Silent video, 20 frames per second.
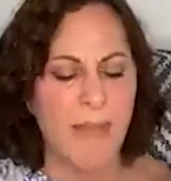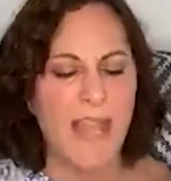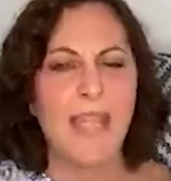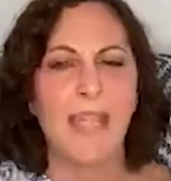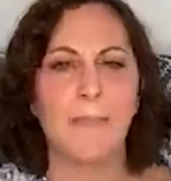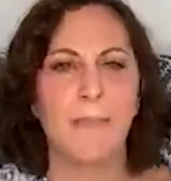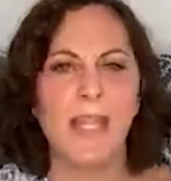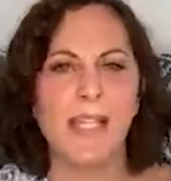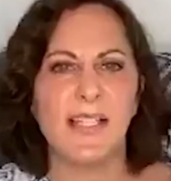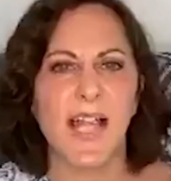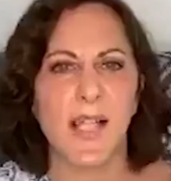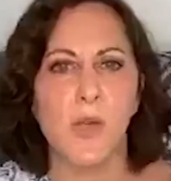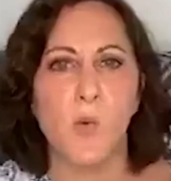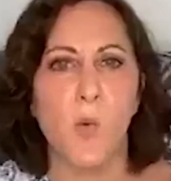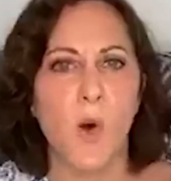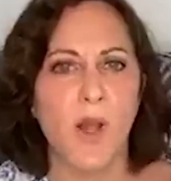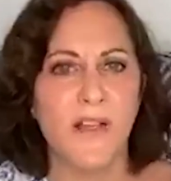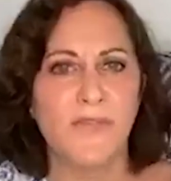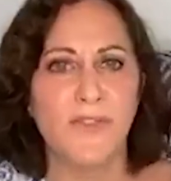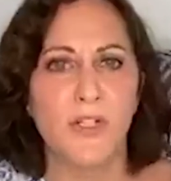Make me
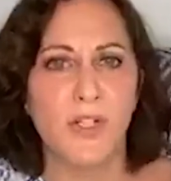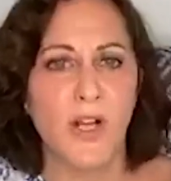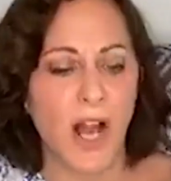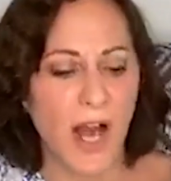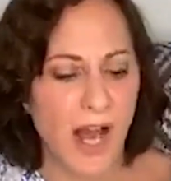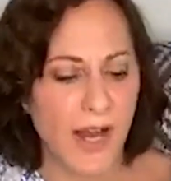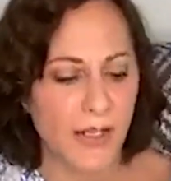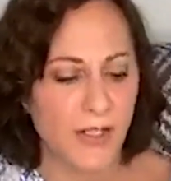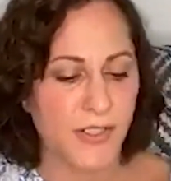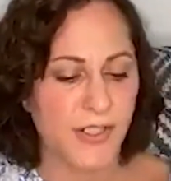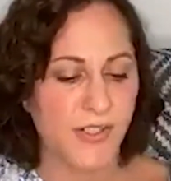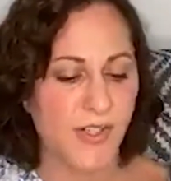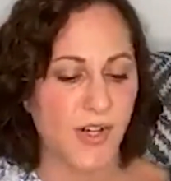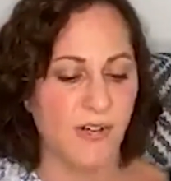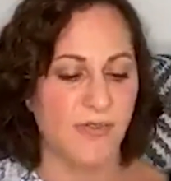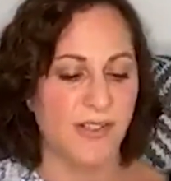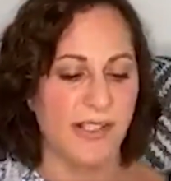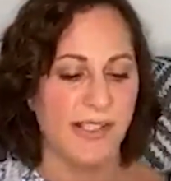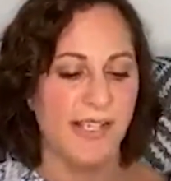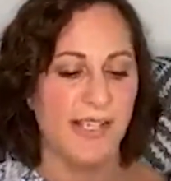like one of your hired
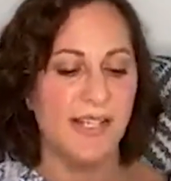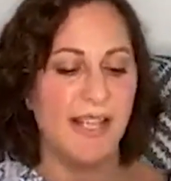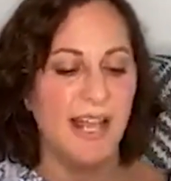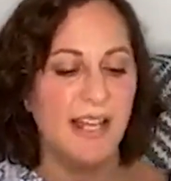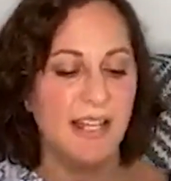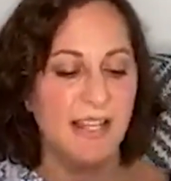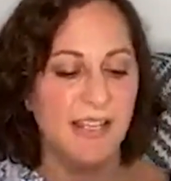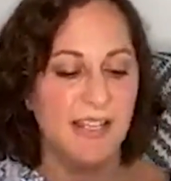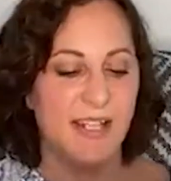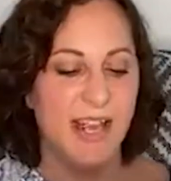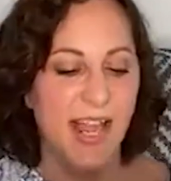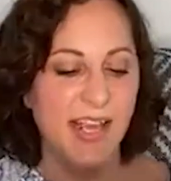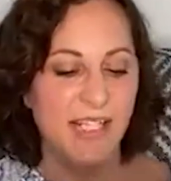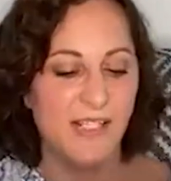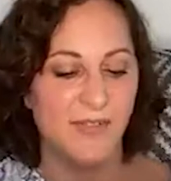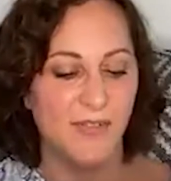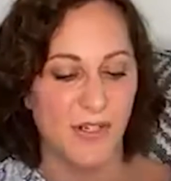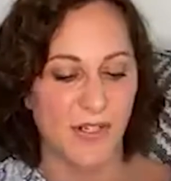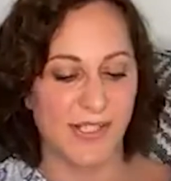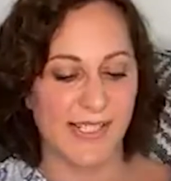servants. And then in the
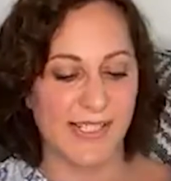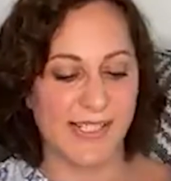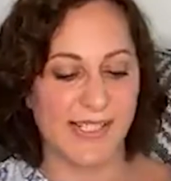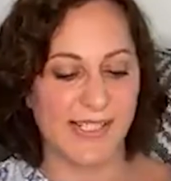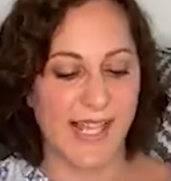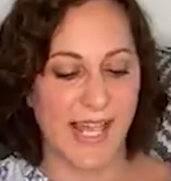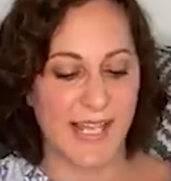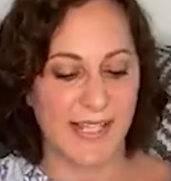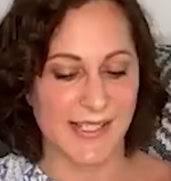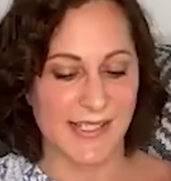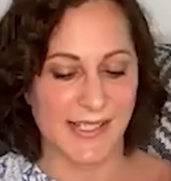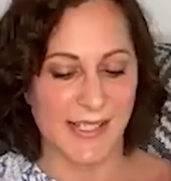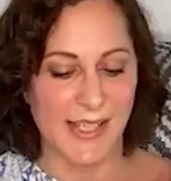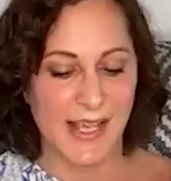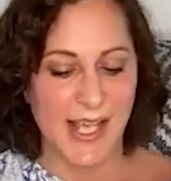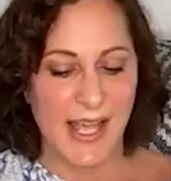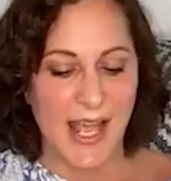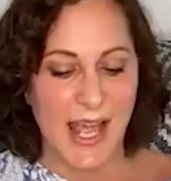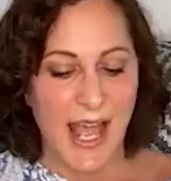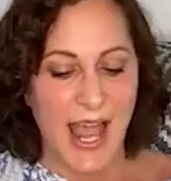next verse it
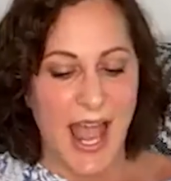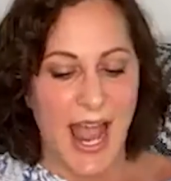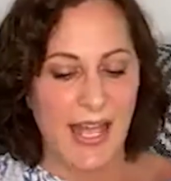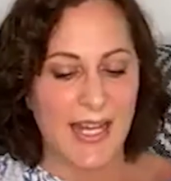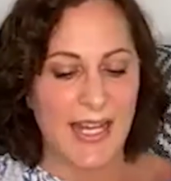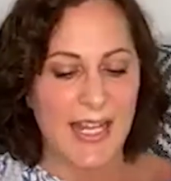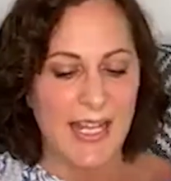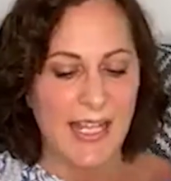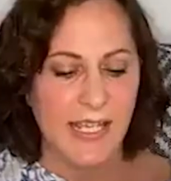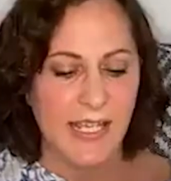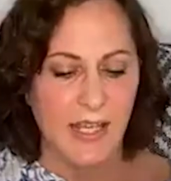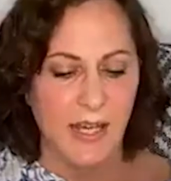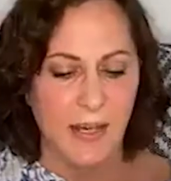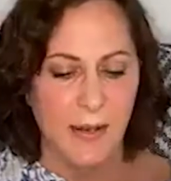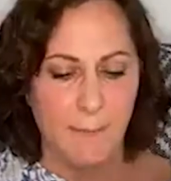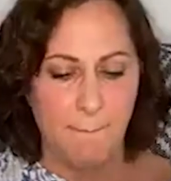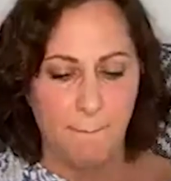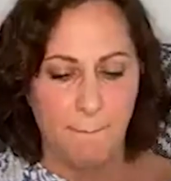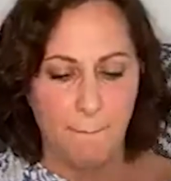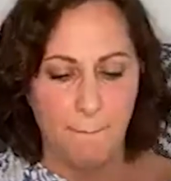says, and
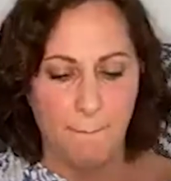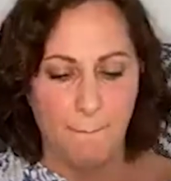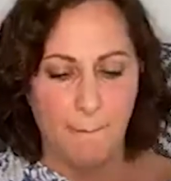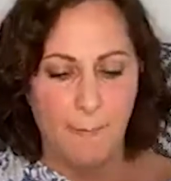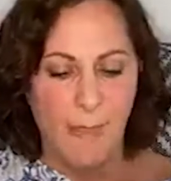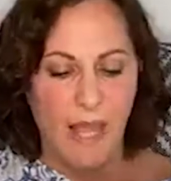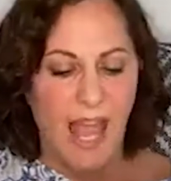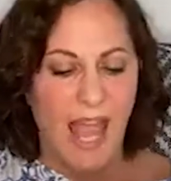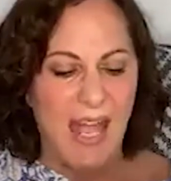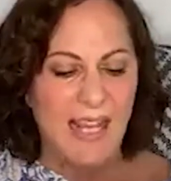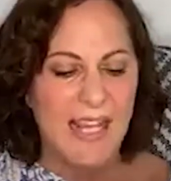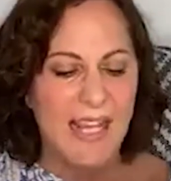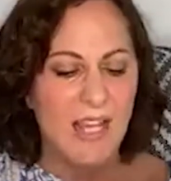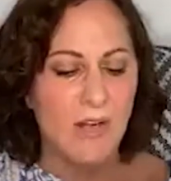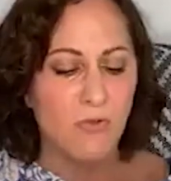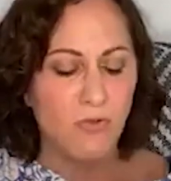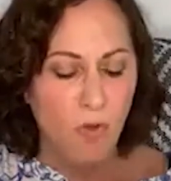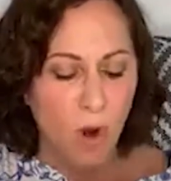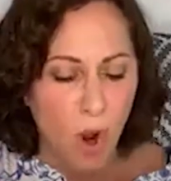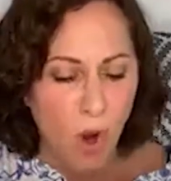he
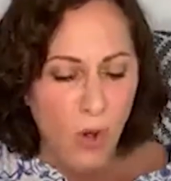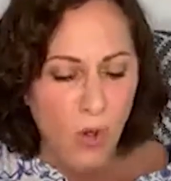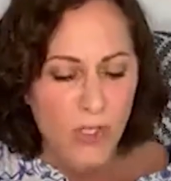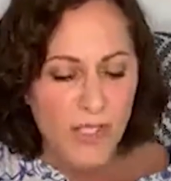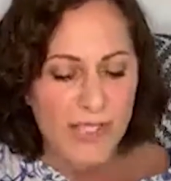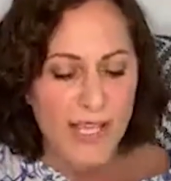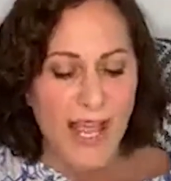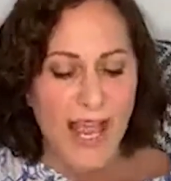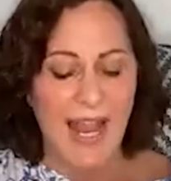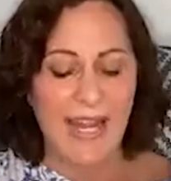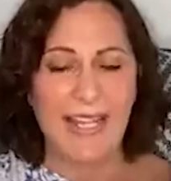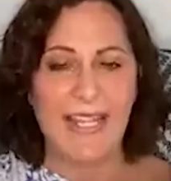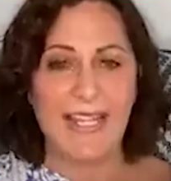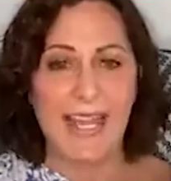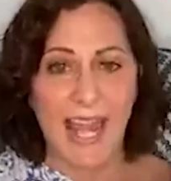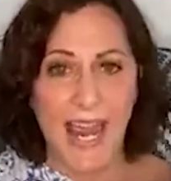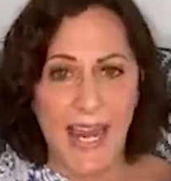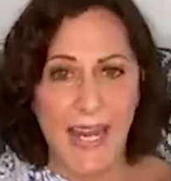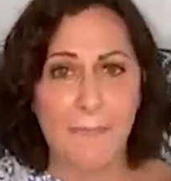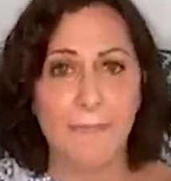arose and
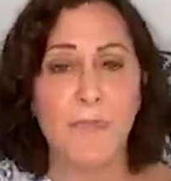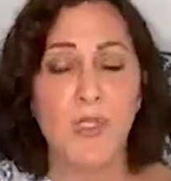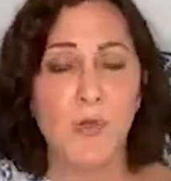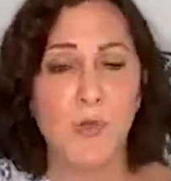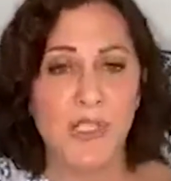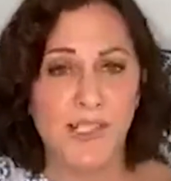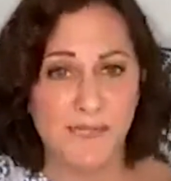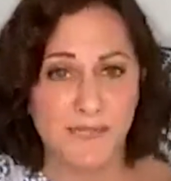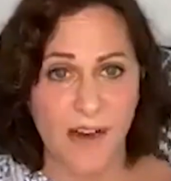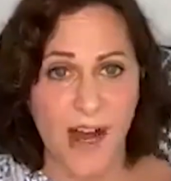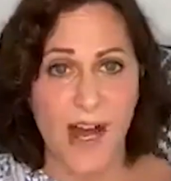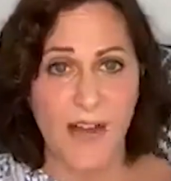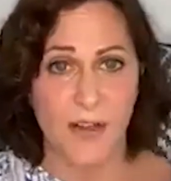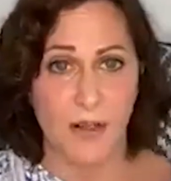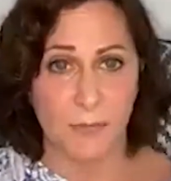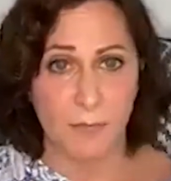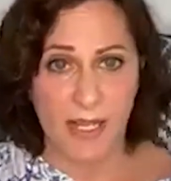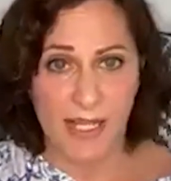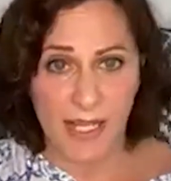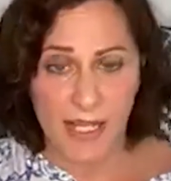he came to his
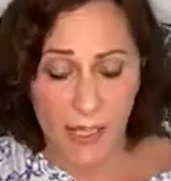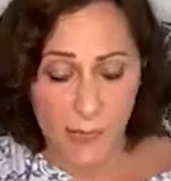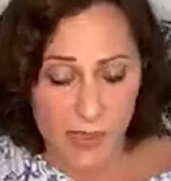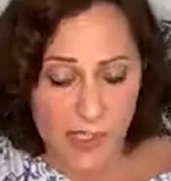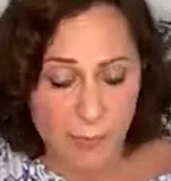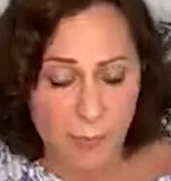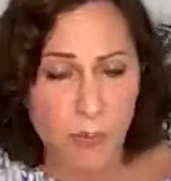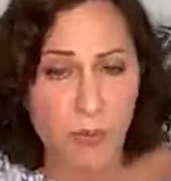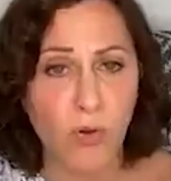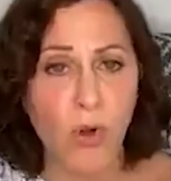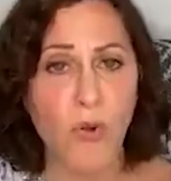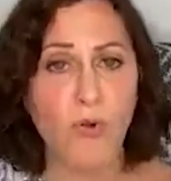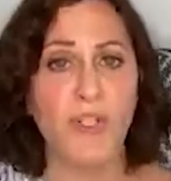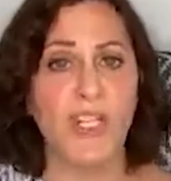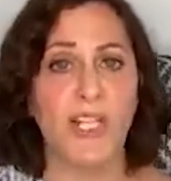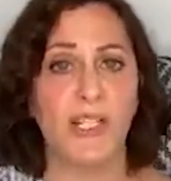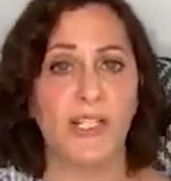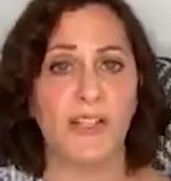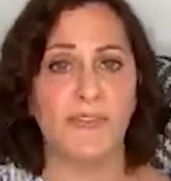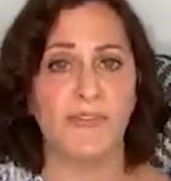father, meaning he was
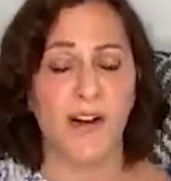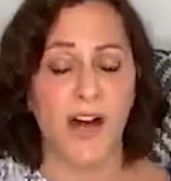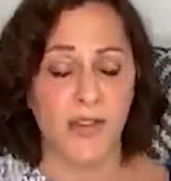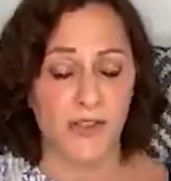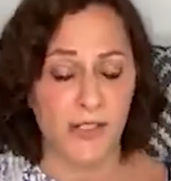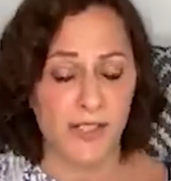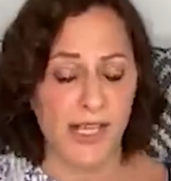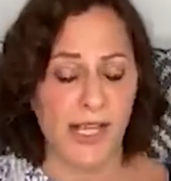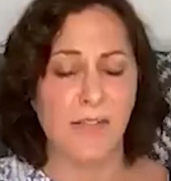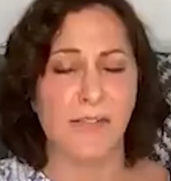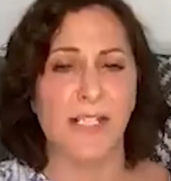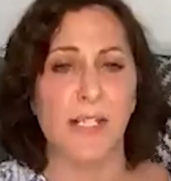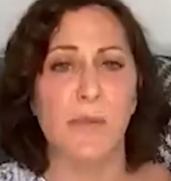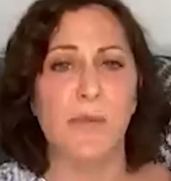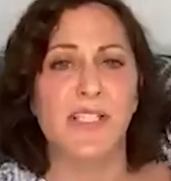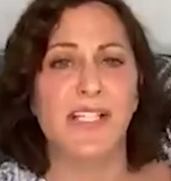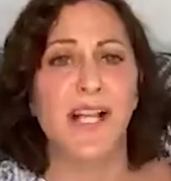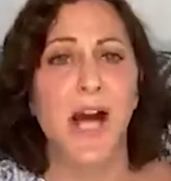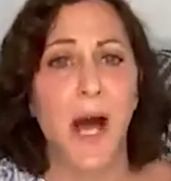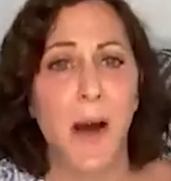approaching the father's house.
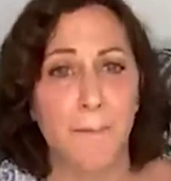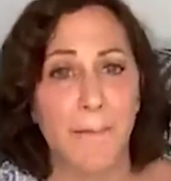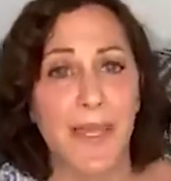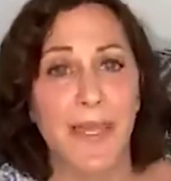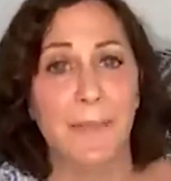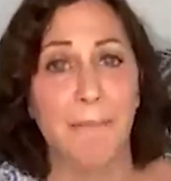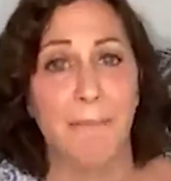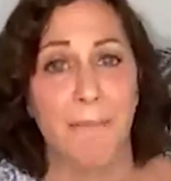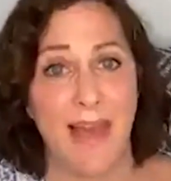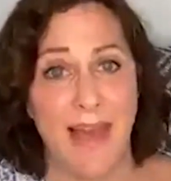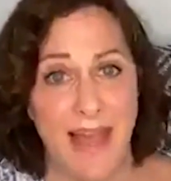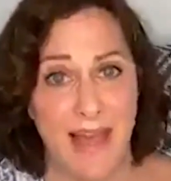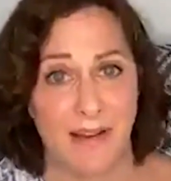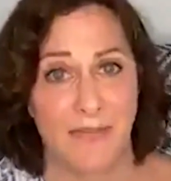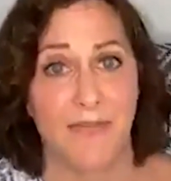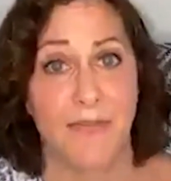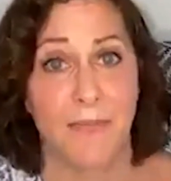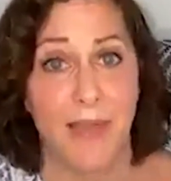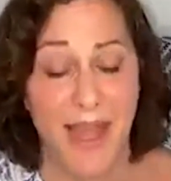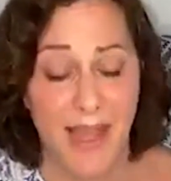He was coming
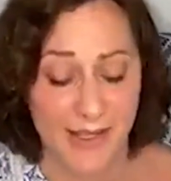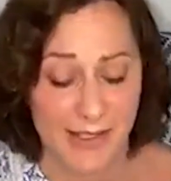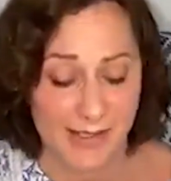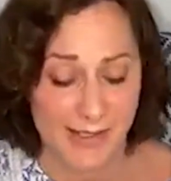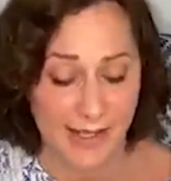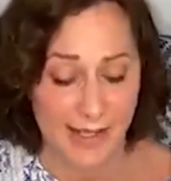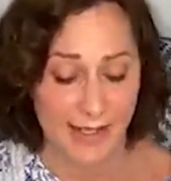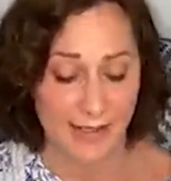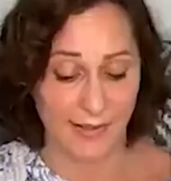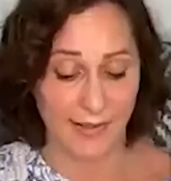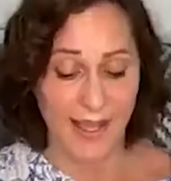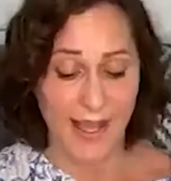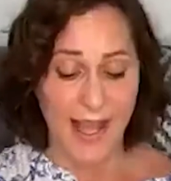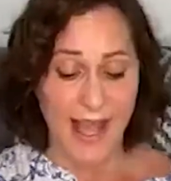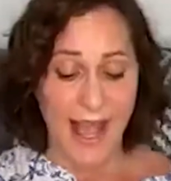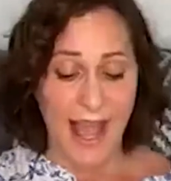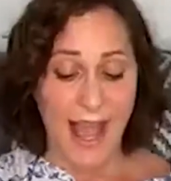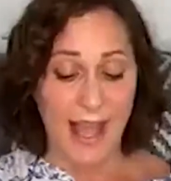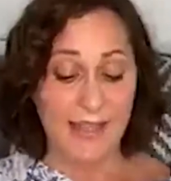back from exile.